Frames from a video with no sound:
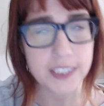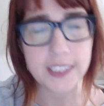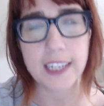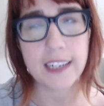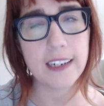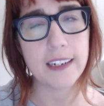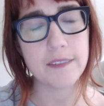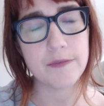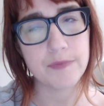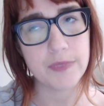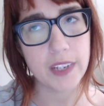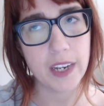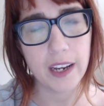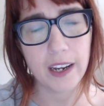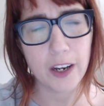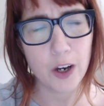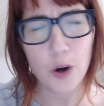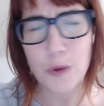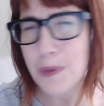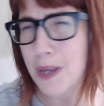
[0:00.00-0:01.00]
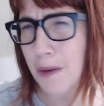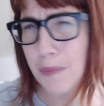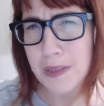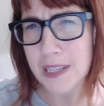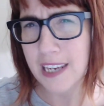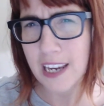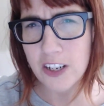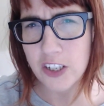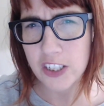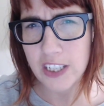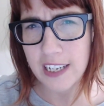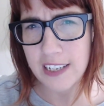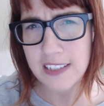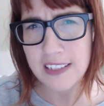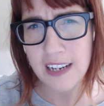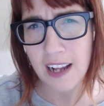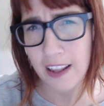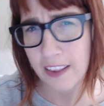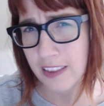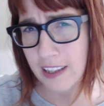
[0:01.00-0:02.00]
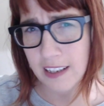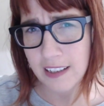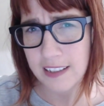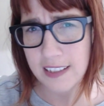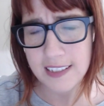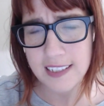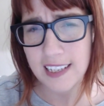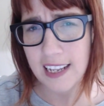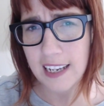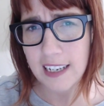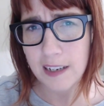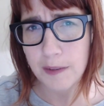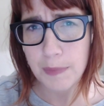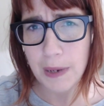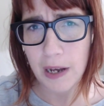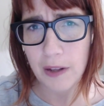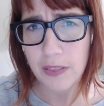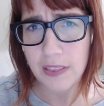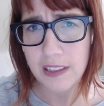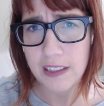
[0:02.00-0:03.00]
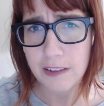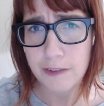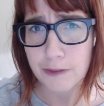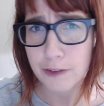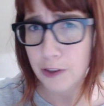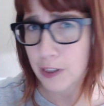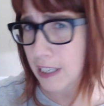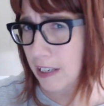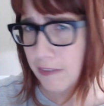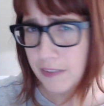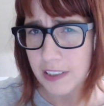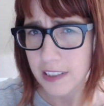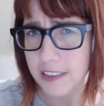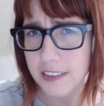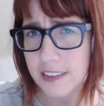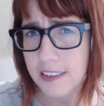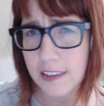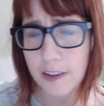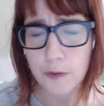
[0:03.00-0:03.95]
Just kidding. Homeopathy actually has nothing to say about the forgiveness